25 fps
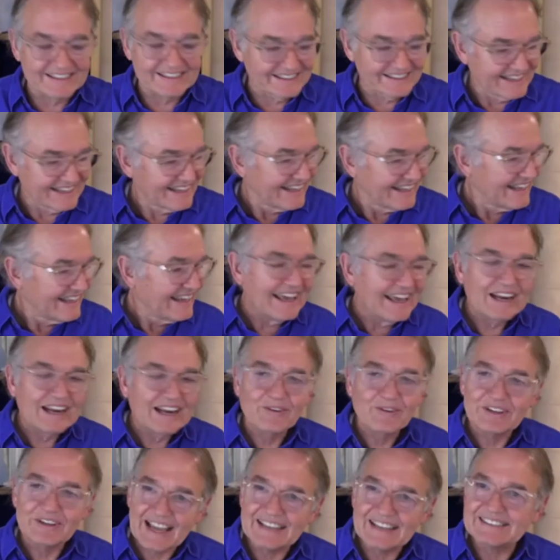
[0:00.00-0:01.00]
And
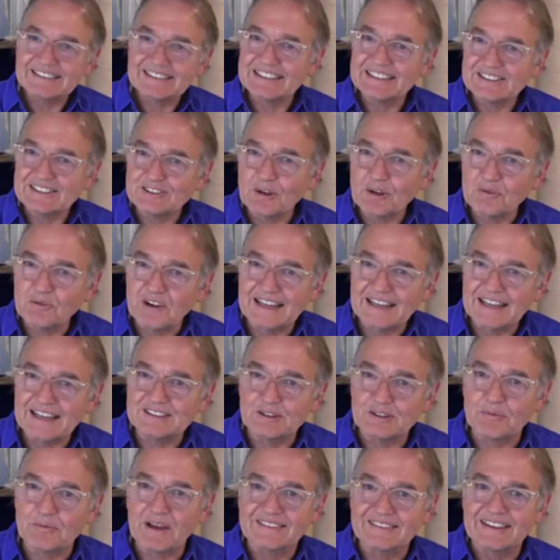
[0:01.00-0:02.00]
I went, yeah, she's so nice
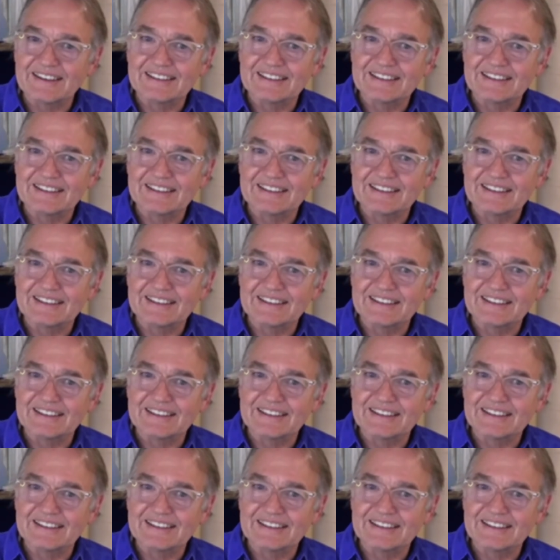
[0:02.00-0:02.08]
about